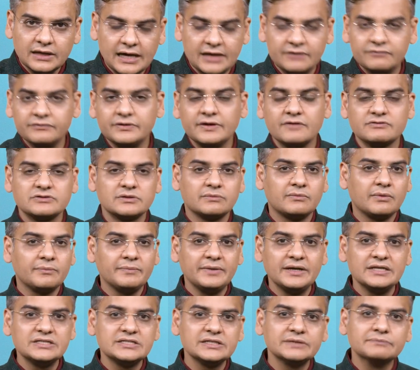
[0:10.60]
and we have some
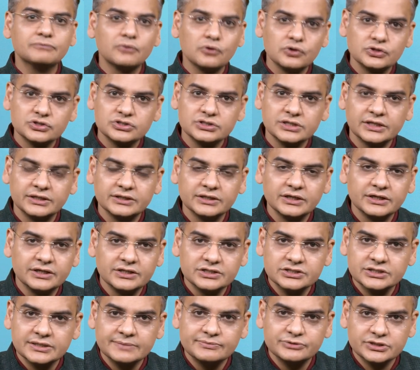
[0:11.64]
amazing books in the
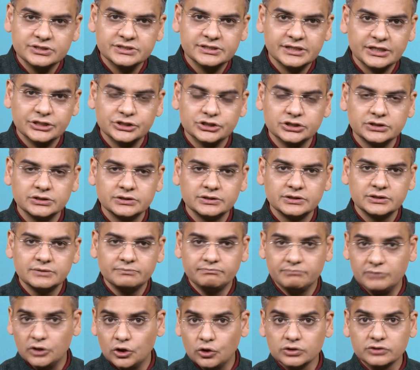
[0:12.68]
description section
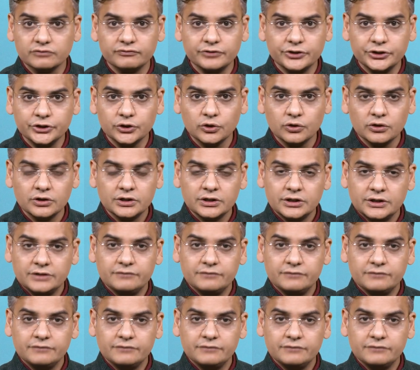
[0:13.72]
below the video,